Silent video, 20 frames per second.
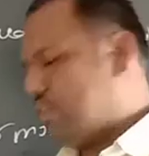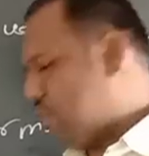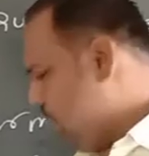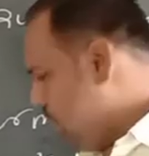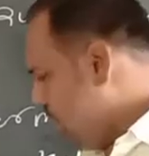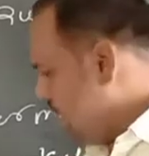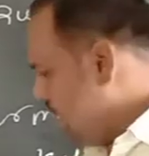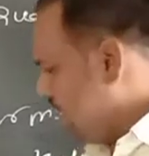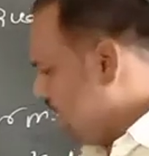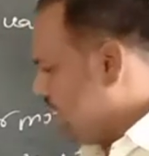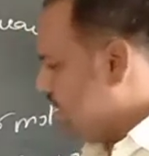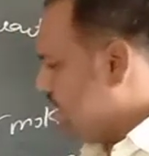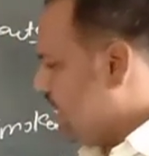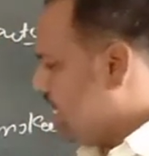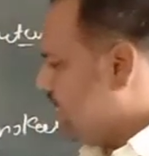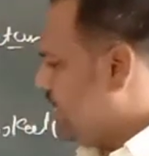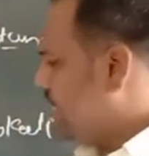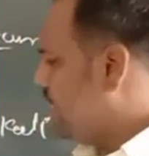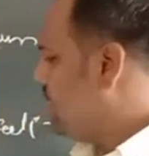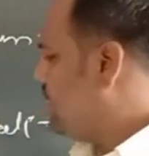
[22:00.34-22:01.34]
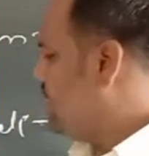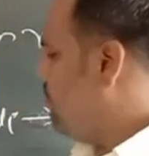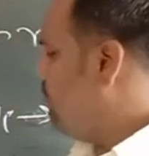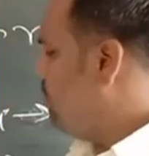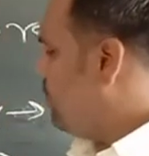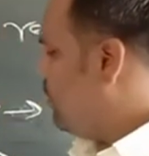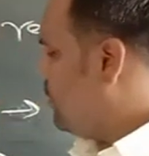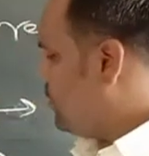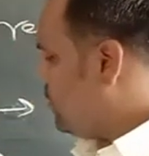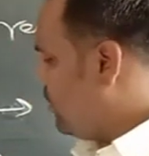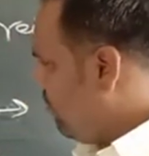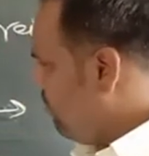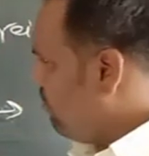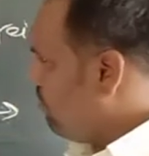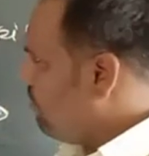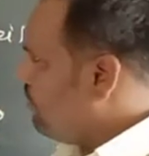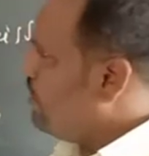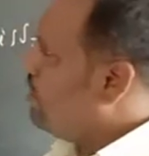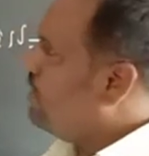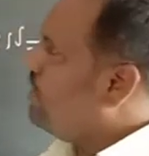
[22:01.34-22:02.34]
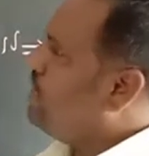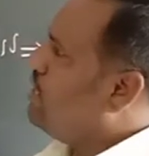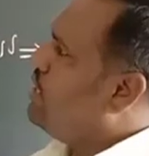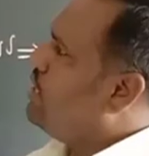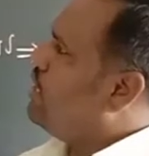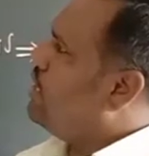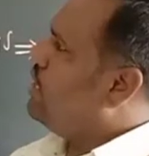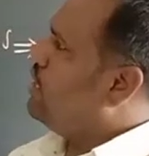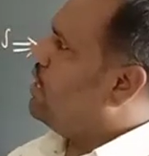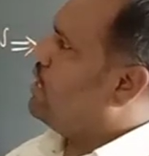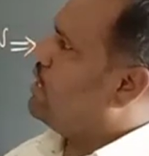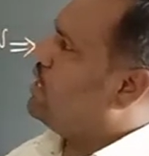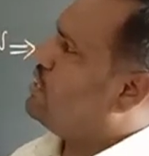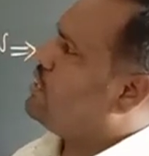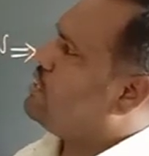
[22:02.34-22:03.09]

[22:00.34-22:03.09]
And these are the examples of the